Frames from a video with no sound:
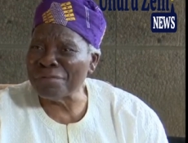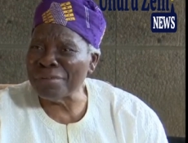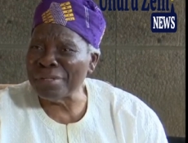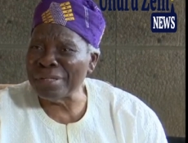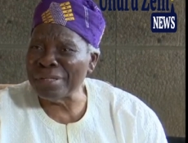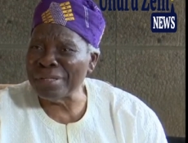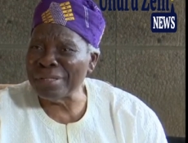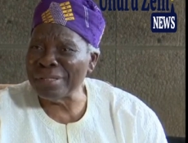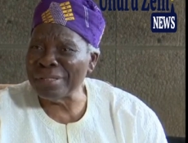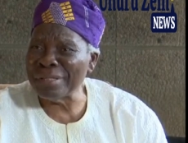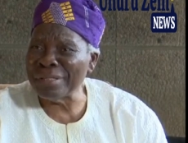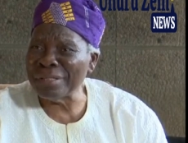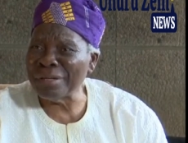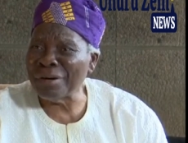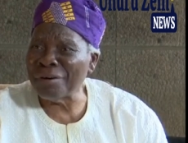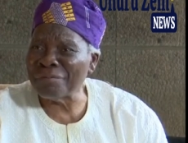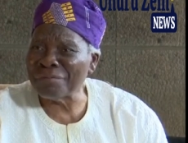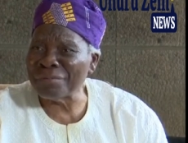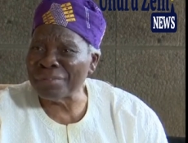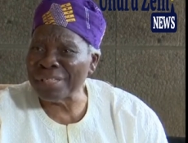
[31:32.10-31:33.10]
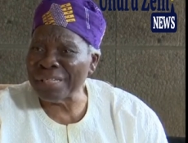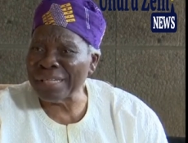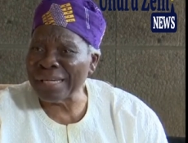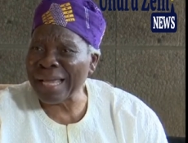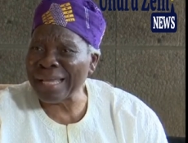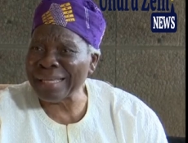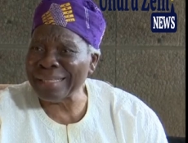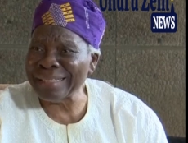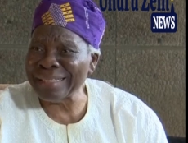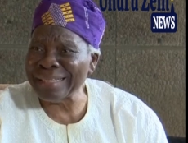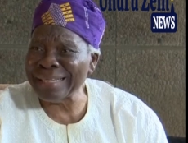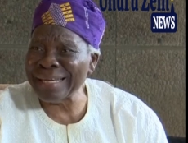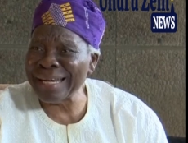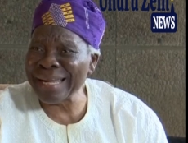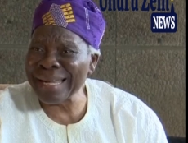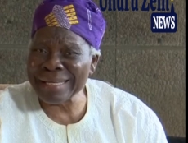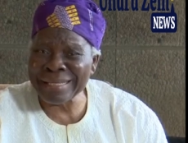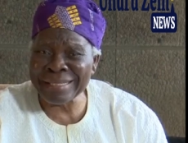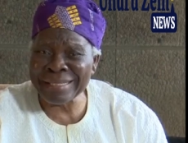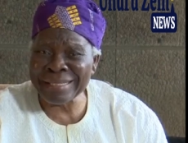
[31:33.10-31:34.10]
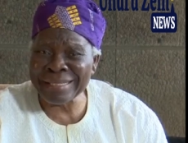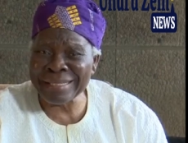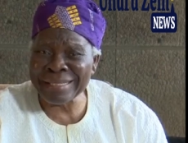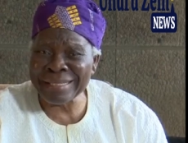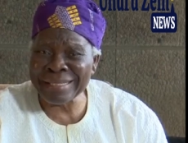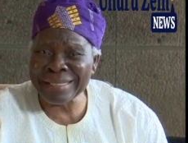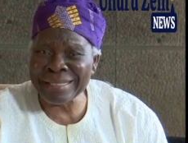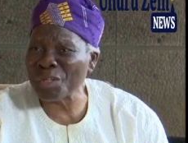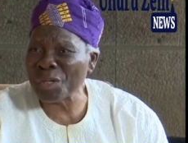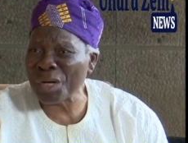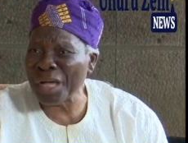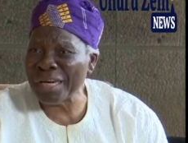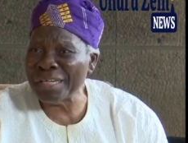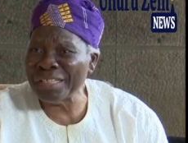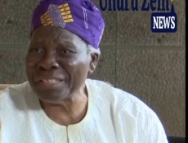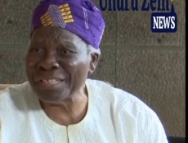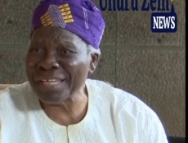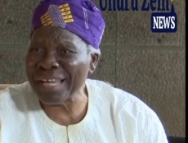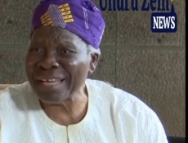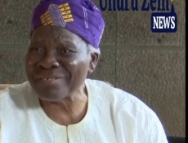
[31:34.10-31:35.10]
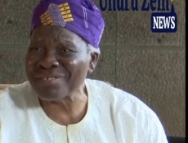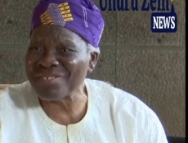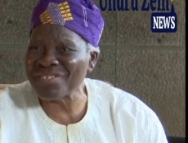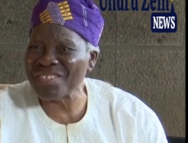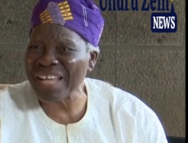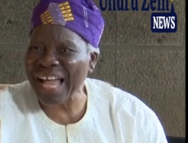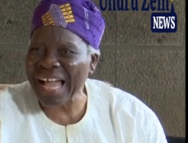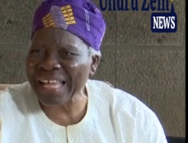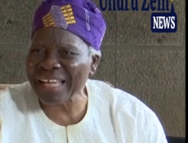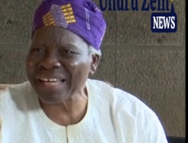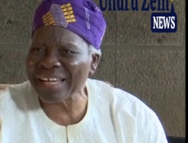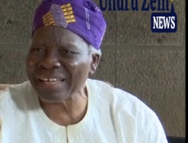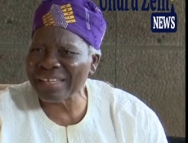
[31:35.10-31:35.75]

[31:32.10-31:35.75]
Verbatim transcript: mm, of the Nigerian nationality and psyche.